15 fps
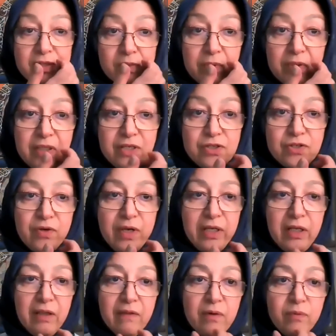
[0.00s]
is police
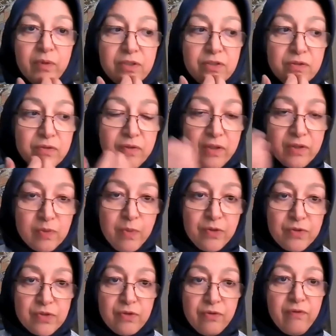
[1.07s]
training that we do that's
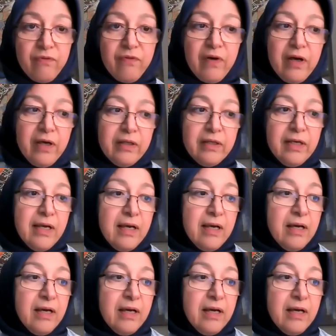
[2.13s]
post-certified,